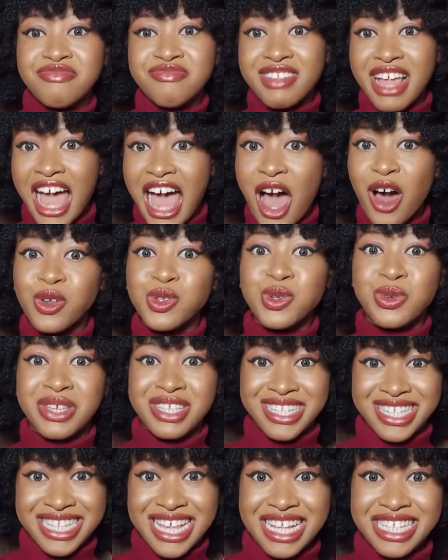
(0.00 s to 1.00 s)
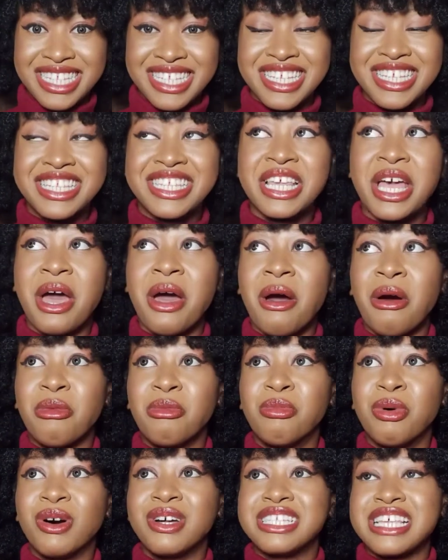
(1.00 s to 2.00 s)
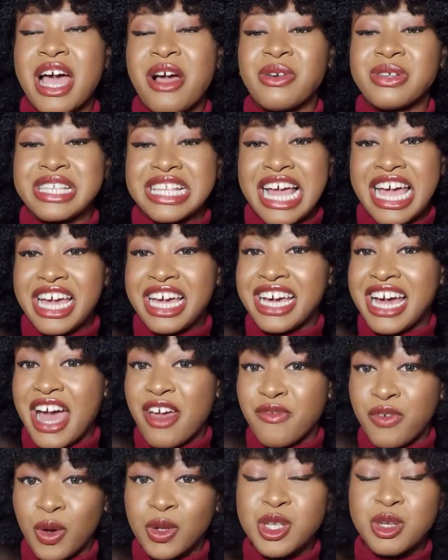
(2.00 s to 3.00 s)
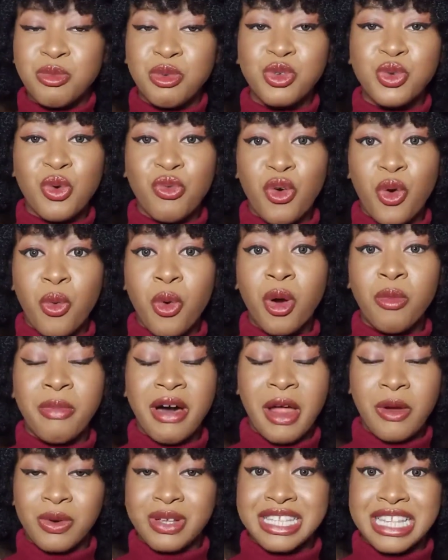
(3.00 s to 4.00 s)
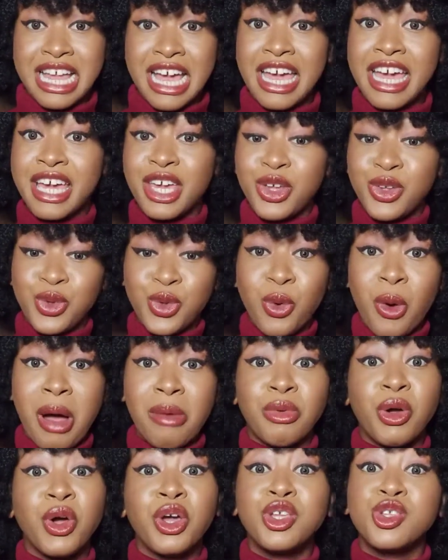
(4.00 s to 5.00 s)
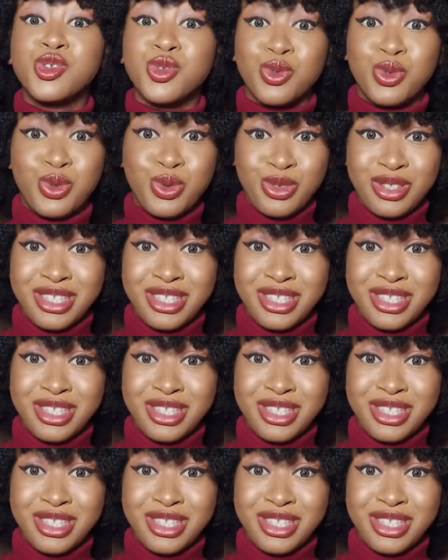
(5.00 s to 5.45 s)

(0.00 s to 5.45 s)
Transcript: how to insert it, but I was like, I felt a bit overwhelmed, but I was like, I'm going to do